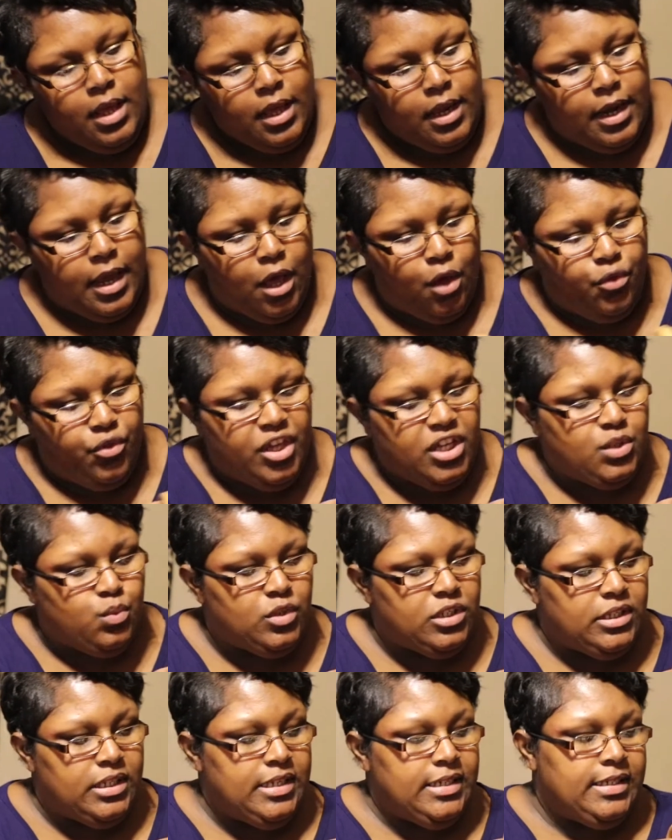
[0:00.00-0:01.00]
Now this
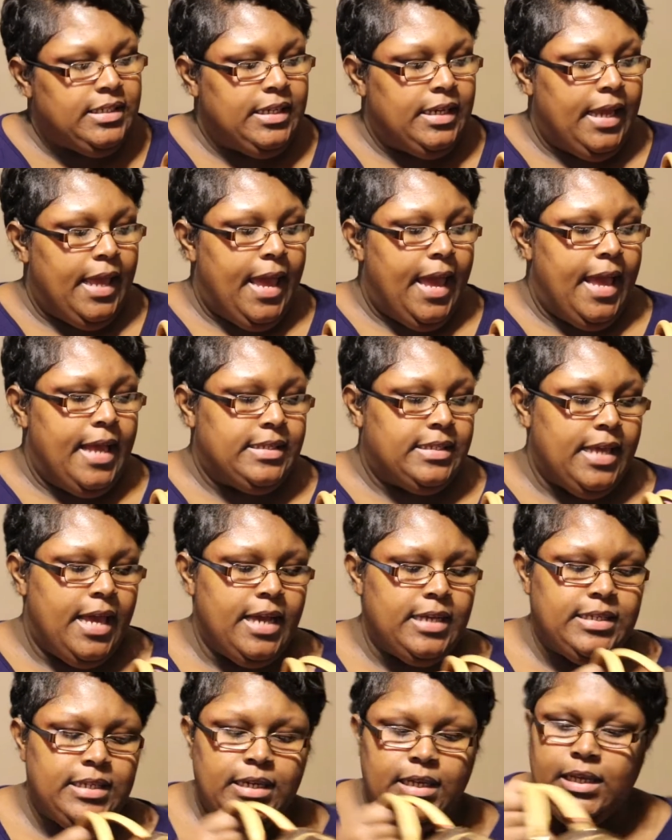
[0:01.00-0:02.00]
was listed as
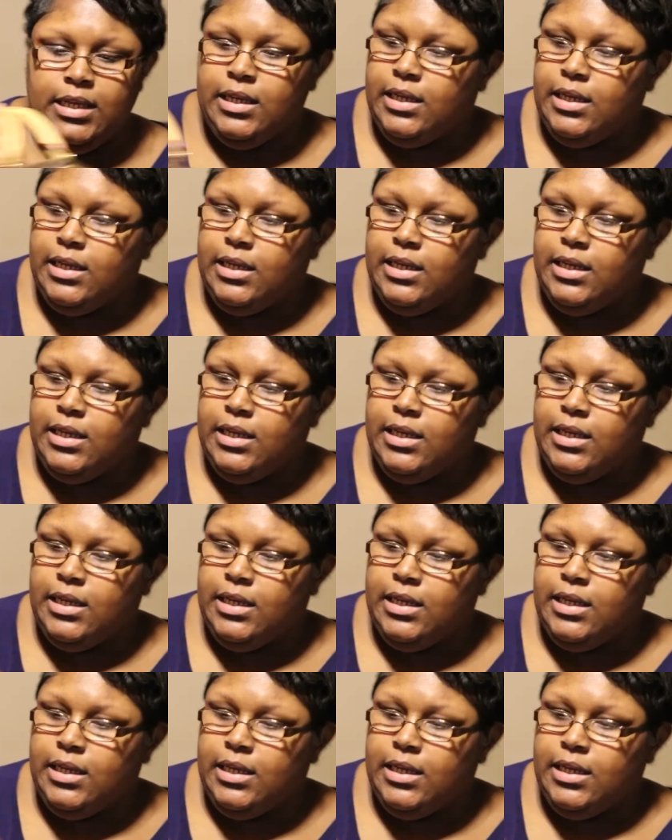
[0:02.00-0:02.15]
excellent